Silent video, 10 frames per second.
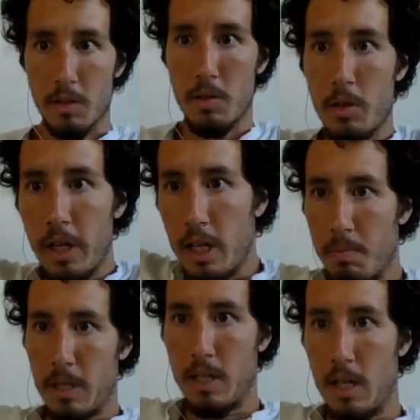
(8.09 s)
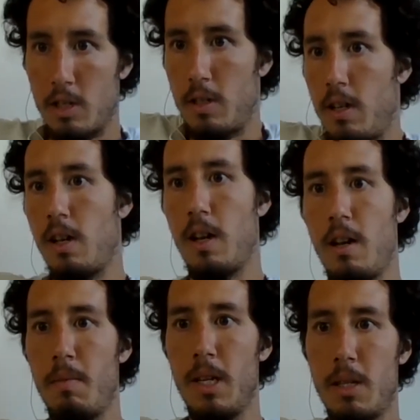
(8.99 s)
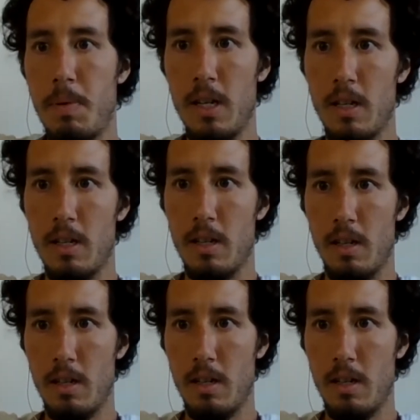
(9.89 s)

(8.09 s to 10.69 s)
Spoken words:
so training hip extension. It's been a